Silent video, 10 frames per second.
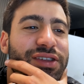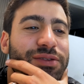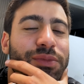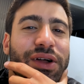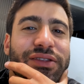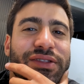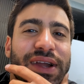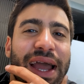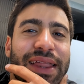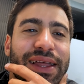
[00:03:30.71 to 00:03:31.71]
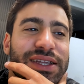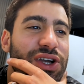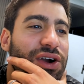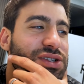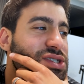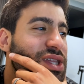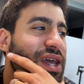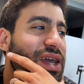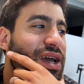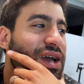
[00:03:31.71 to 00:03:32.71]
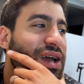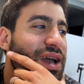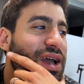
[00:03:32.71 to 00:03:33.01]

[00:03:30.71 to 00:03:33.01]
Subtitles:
6 months, they charged an